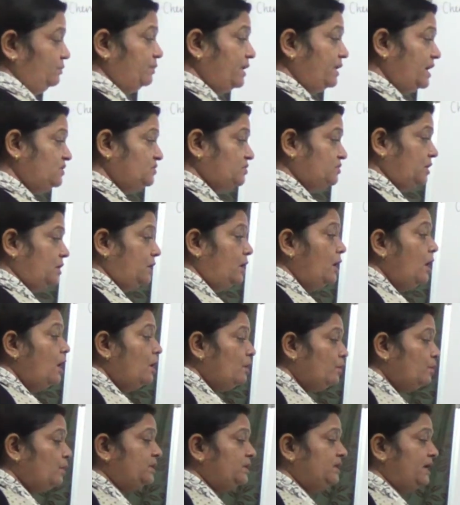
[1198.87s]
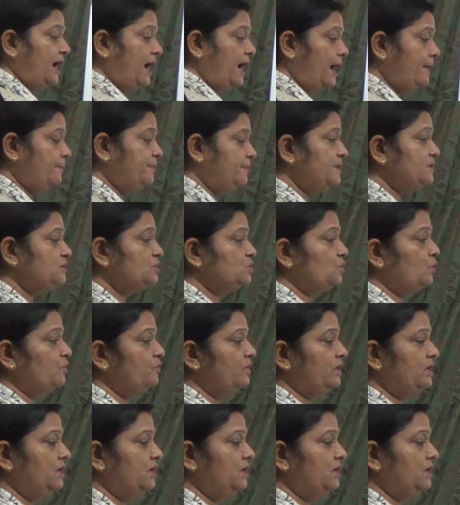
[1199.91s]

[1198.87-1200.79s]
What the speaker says: pressure. What happens over